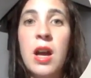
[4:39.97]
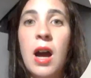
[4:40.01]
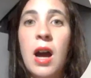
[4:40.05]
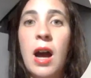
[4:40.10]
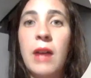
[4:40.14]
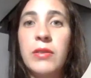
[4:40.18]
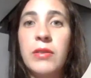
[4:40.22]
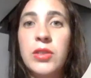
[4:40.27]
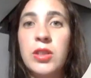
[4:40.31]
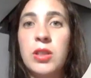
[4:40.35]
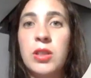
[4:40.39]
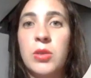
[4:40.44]

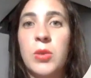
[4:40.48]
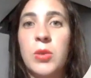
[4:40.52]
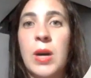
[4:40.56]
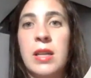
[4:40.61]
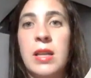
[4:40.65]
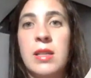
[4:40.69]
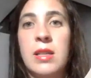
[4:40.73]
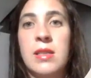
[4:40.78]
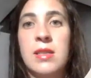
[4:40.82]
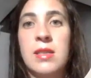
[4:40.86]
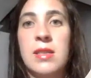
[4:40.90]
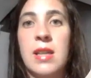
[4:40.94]
After a while,
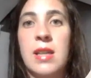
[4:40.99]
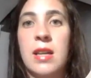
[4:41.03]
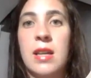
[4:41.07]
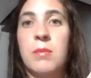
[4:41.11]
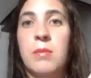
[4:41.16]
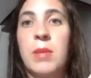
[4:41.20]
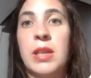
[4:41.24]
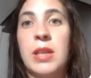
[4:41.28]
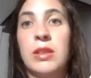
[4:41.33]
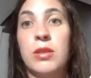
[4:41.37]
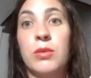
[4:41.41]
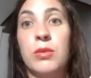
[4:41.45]
instead,
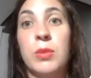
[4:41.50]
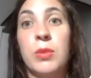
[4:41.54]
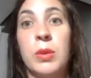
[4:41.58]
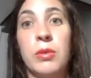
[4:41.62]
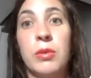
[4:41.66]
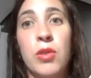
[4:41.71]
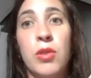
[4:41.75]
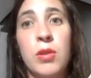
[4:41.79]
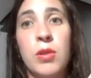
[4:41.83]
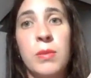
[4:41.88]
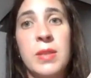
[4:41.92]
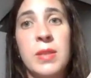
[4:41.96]
better
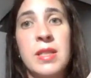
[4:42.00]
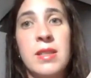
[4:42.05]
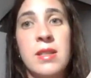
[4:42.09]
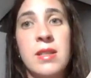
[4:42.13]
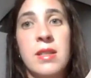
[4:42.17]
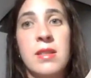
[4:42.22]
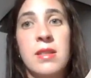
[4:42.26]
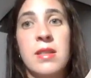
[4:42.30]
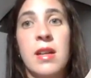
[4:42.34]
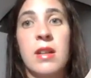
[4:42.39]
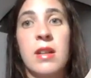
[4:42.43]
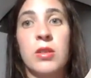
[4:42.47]

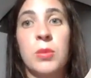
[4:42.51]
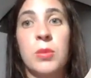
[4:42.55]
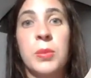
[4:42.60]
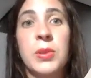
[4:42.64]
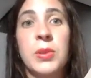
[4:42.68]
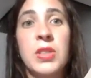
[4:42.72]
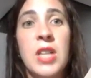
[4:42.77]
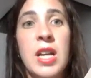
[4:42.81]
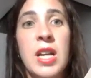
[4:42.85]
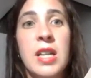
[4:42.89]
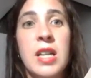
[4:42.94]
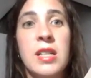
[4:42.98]
performances are
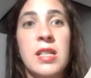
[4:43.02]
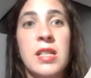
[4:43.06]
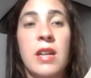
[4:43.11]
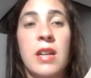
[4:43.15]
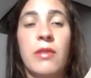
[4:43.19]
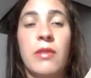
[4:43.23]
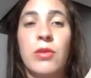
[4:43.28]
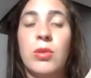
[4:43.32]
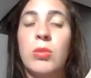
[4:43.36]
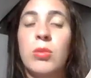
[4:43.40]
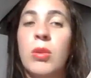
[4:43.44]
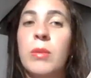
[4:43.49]
obtained
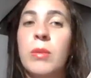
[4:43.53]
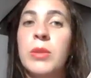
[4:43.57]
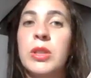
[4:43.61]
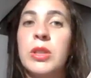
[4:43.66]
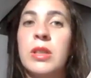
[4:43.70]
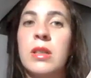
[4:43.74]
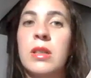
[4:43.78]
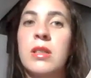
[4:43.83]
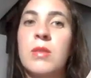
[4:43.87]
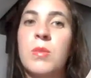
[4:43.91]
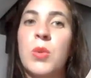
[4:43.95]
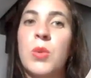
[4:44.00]
if the robot
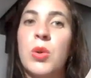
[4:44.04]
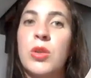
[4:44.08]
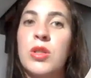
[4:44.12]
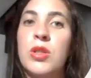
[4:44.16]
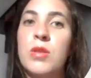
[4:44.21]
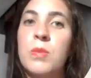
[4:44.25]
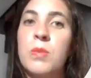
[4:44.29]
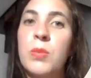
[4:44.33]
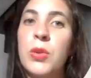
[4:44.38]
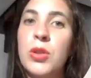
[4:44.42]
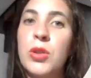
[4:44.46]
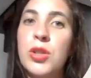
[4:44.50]
explores
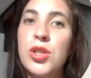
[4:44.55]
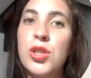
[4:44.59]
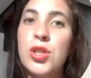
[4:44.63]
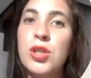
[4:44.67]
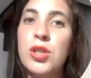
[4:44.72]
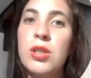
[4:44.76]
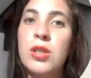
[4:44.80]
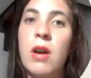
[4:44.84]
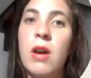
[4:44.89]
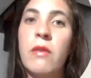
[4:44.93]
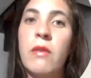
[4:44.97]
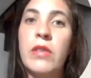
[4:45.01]
a
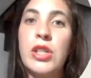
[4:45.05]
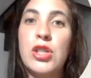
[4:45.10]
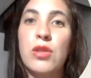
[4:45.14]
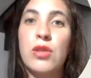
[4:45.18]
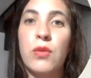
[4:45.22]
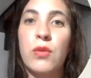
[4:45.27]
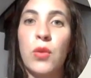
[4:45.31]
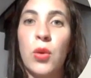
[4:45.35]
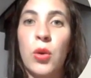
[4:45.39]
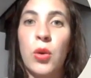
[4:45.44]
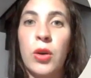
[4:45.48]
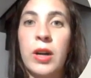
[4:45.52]
portion of each
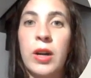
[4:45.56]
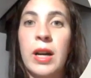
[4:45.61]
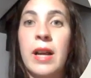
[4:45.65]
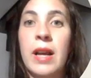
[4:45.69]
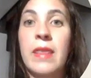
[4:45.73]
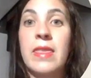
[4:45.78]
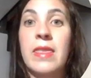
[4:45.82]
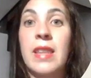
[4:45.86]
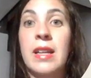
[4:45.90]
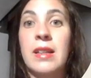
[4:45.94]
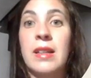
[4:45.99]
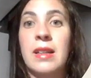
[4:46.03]
floor
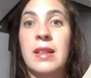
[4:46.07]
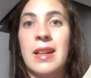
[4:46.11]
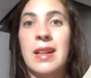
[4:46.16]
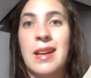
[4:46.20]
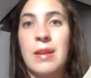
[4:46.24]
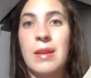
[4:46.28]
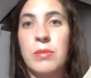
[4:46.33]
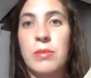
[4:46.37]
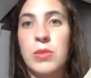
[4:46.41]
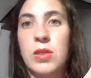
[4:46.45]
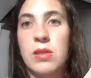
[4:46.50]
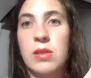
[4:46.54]
and then
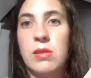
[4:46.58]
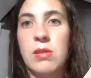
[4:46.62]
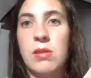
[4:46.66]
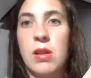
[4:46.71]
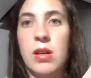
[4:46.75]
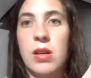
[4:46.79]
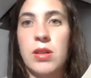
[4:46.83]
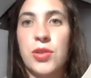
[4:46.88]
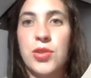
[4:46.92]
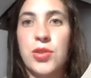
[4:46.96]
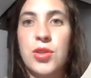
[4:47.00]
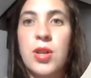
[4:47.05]
climbs
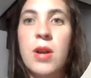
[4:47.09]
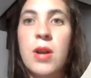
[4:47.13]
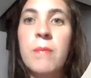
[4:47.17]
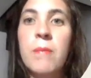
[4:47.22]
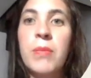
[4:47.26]
stairs.